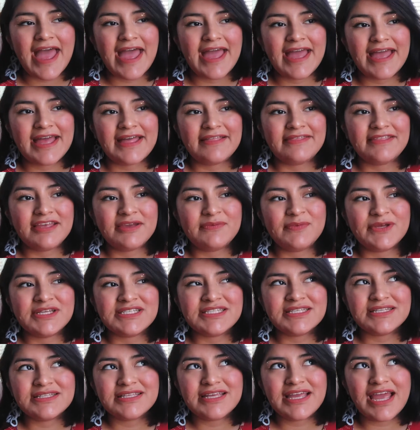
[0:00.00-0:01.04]
and they
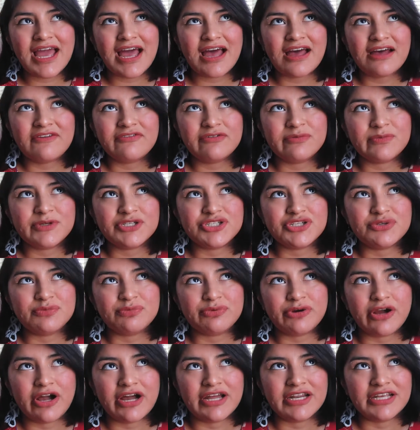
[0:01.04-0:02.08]
basically have a bunch of
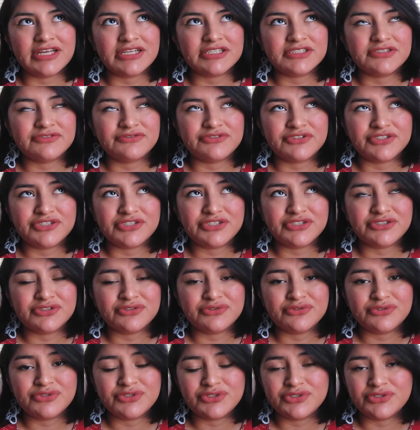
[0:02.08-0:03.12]
products for
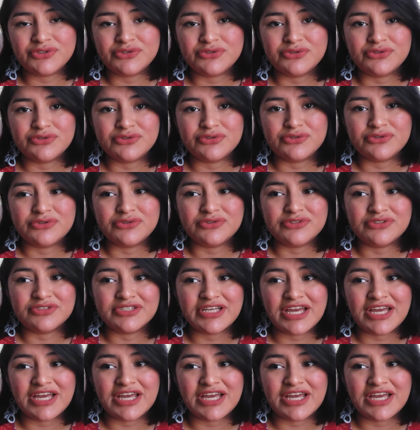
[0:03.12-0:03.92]
you to